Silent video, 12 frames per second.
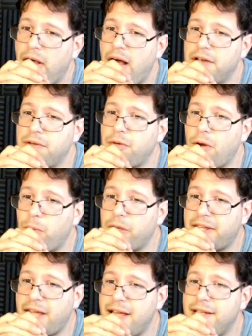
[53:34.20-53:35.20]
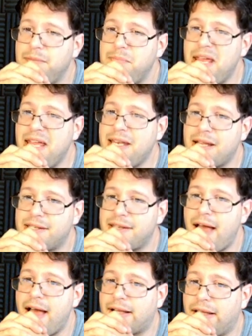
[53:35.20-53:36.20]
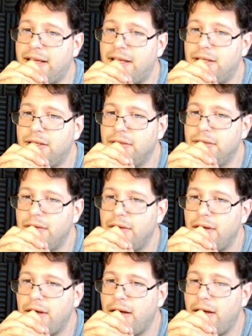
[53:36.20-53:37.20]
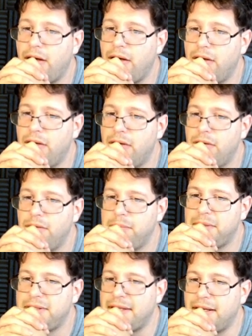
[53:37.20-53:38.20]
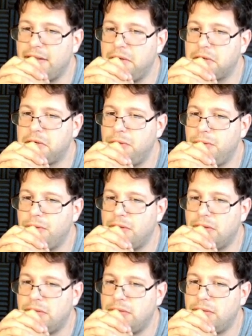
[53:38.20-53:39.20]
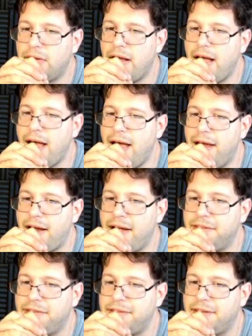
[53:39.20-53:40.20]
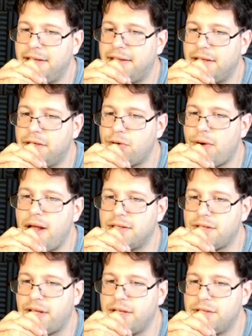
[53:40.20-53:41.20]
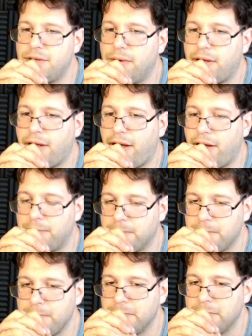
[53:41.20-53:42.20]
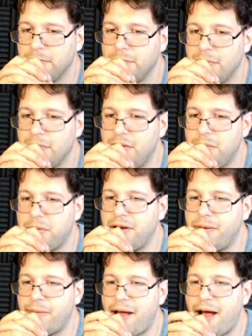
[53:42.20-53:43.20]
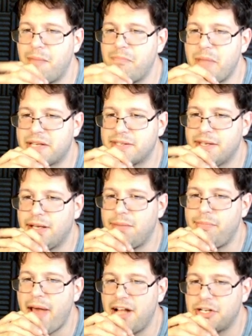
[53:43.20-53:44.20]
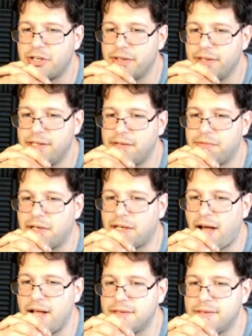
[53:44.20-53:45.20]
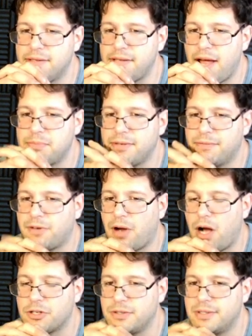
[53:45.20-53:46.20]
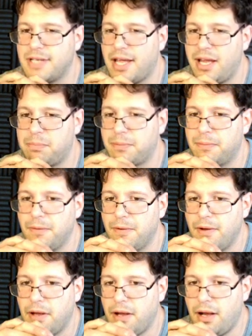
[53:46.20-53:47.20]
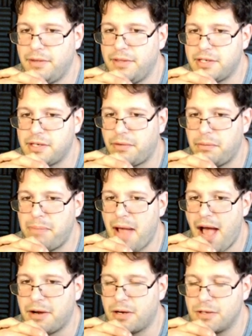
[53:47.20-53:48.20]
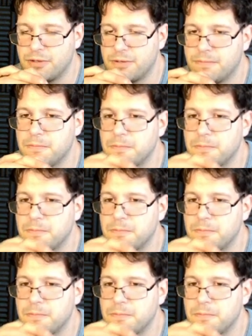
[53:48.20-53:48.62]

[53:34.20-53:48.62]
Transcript: I don't know what they mean exactly, but they look cool, and I think it translates okay. But anyway, I'm mixing and matching the different types of caution tape, the different patterns.